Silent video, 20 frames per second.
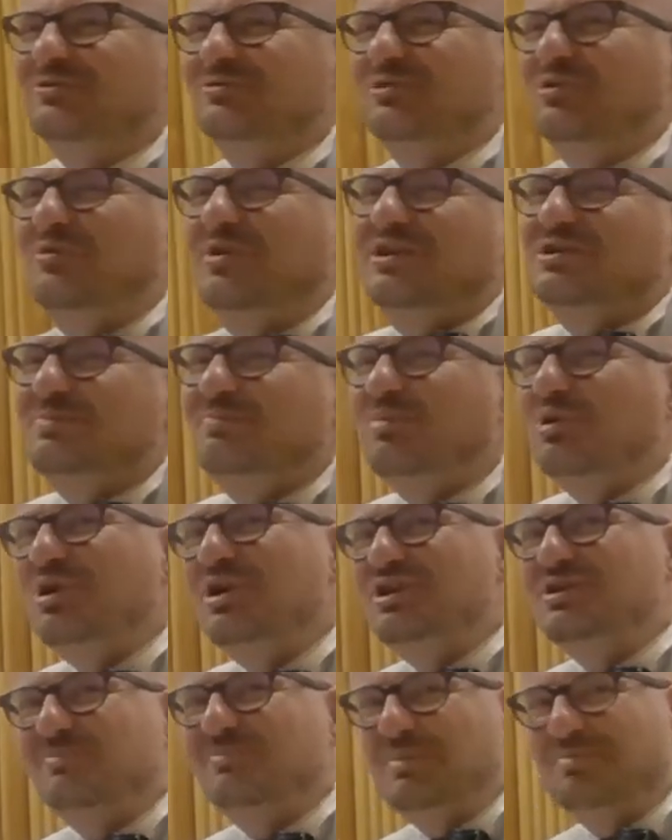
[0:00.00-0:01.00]
as
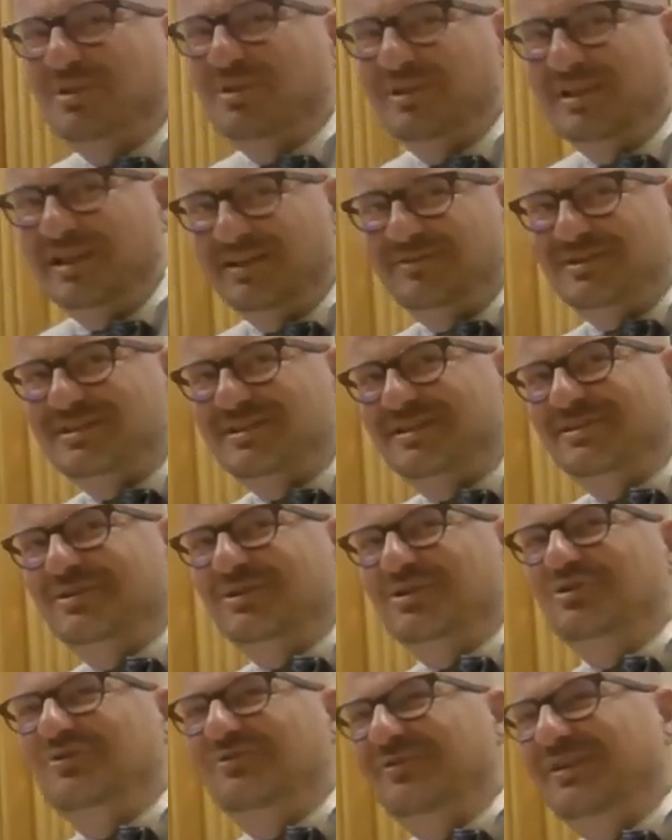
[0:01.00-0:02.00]
police people, and we said,
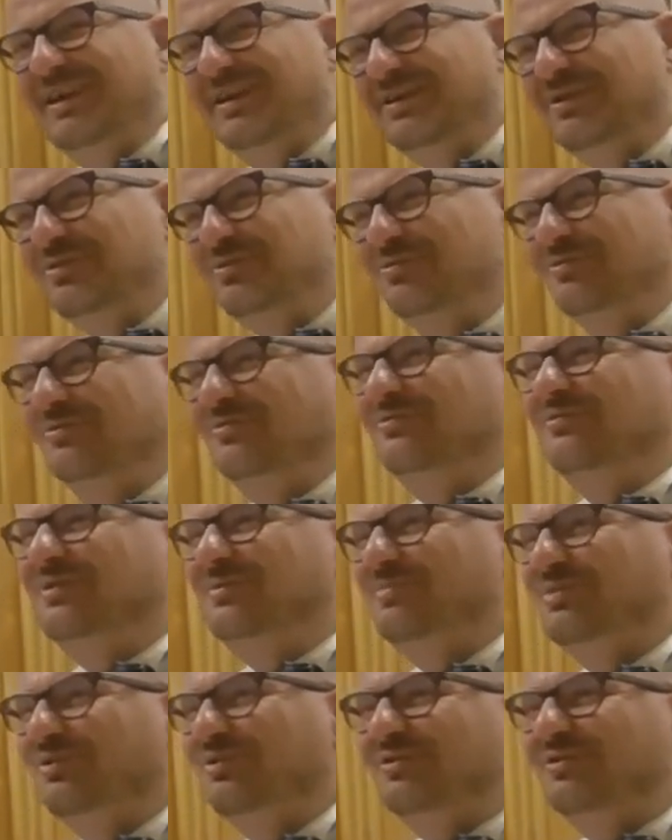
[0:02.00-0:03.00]
no, thank you, we
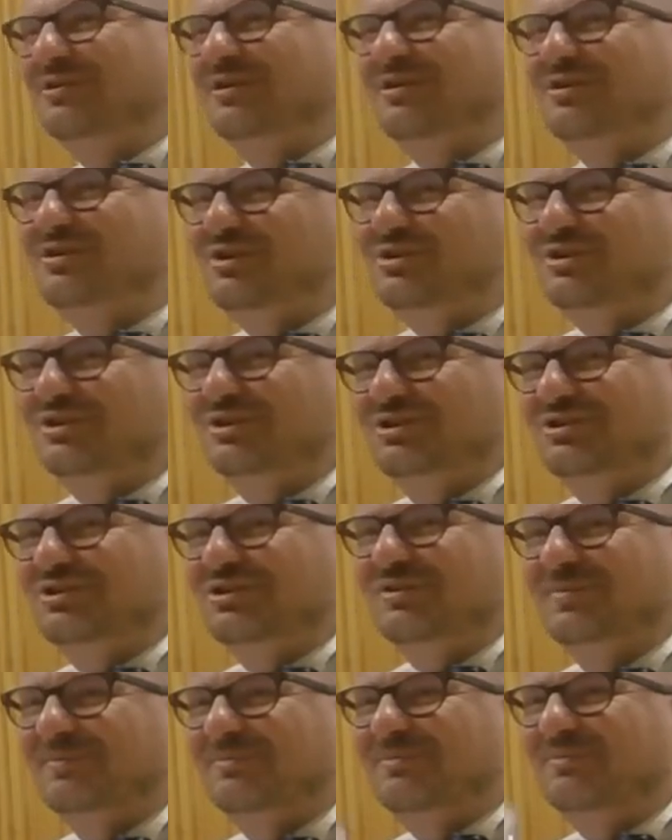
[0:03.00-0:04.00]
prefer
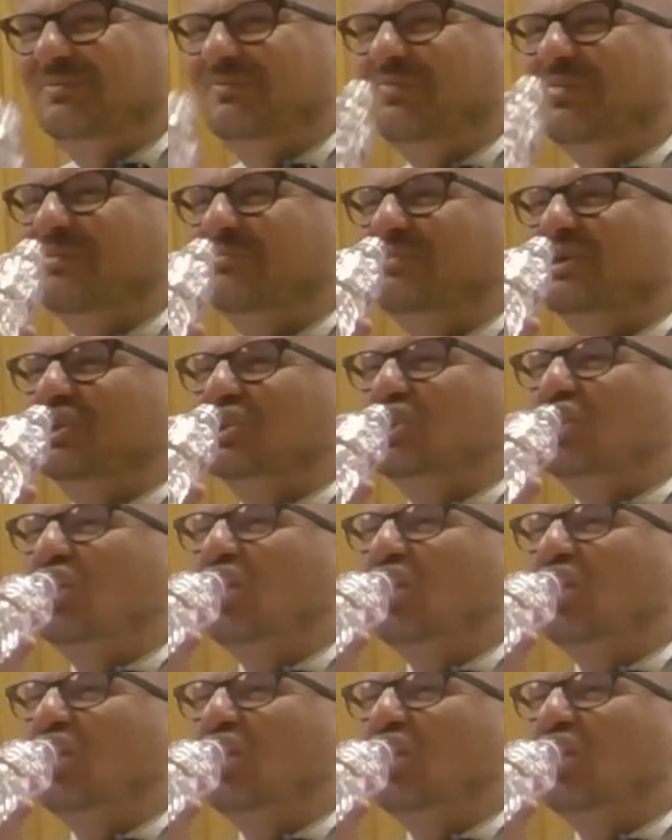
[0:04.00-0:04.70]
research. But